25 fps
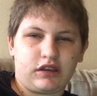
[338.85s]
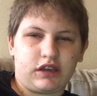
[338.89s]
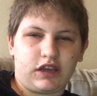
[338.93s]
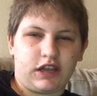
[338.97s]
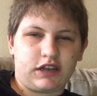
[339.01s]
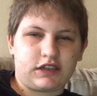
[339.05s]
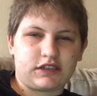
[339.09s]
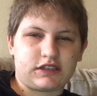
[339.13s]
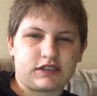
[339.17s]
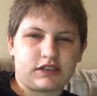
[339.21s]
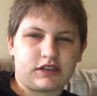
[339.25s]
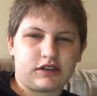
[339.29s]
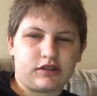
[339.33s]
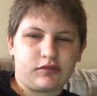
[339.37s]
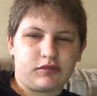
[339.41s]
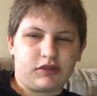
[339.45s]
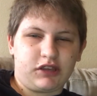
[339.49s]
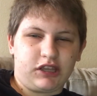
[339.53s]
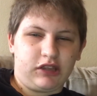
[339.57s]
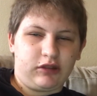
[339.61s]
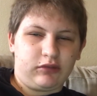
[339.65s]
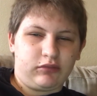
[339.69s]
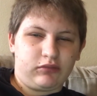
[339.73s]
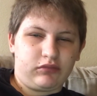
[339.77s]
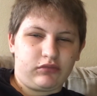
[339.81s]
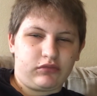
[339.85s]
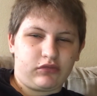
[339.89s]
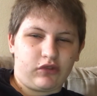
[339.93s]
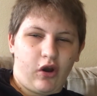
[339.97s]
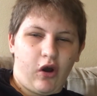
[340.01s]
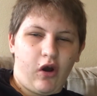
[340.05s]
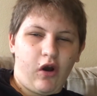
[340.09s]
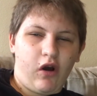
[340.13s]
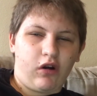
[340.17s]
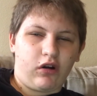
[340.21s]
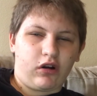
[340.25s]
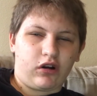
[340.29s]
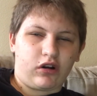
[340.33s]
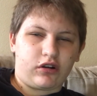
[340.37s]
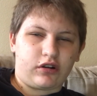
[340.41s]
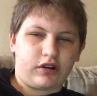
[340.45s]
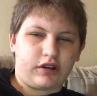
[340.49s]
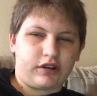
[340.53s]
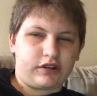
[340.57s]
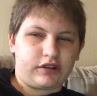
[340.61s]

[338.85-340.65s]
it's gonna be hard,